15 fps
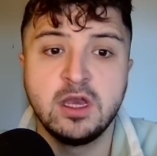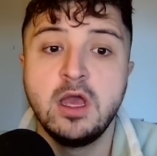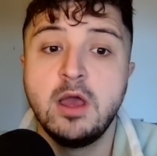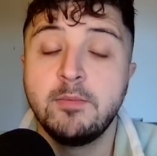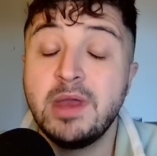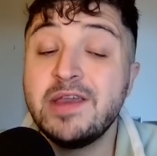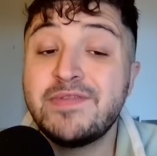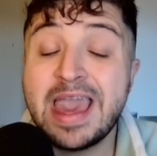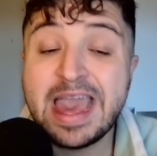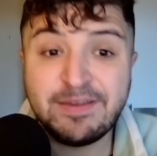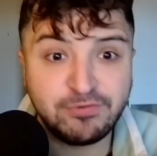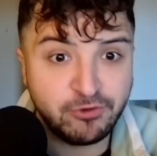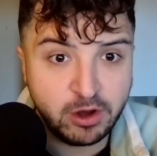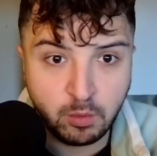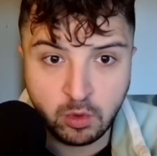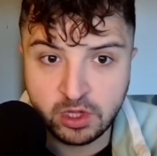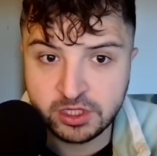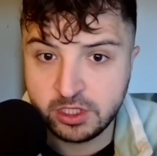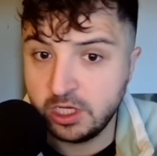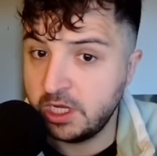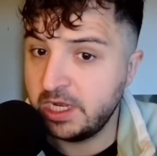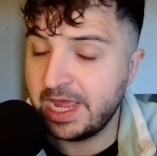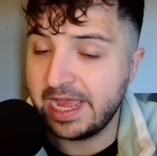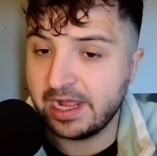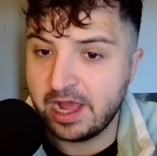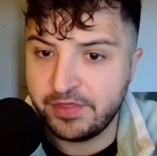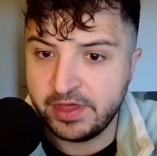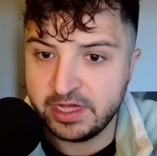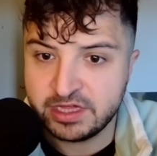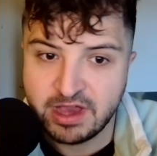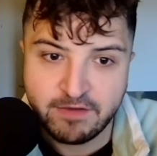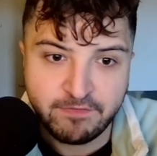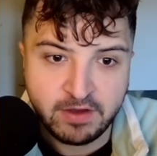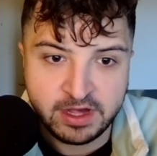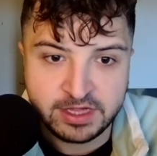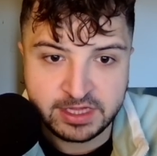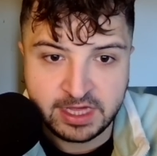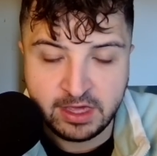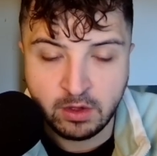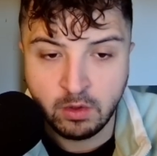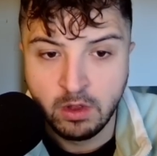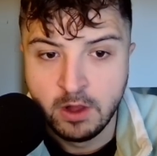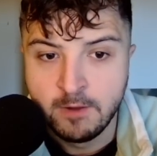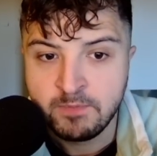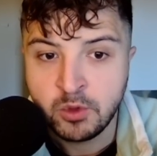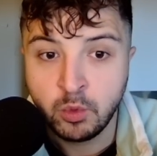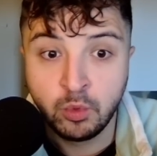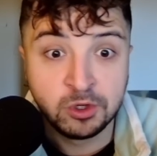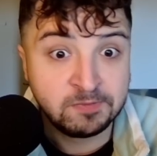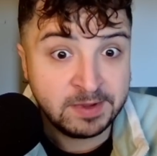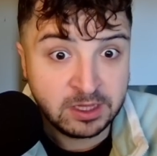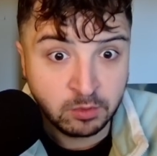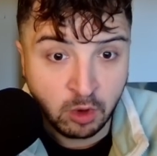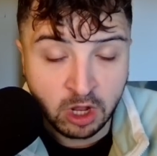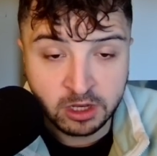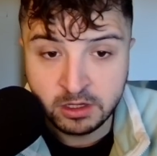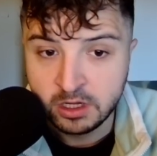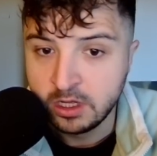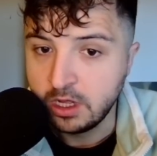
But if ever it was good a deck, I think Sapphire Steel would be the one.